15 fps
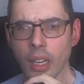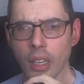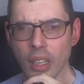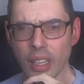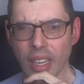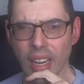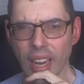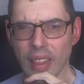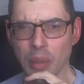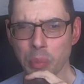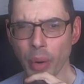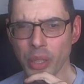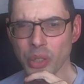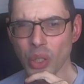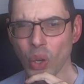Looking at the
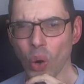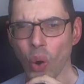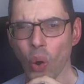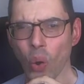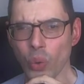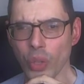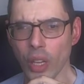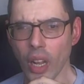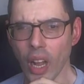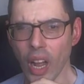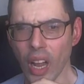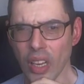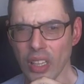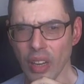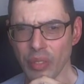price of gold,
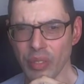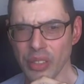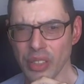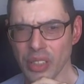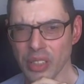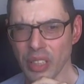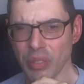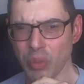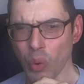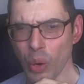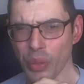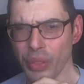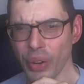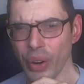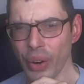
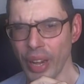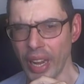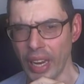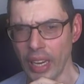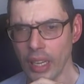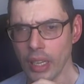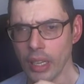$1164.30,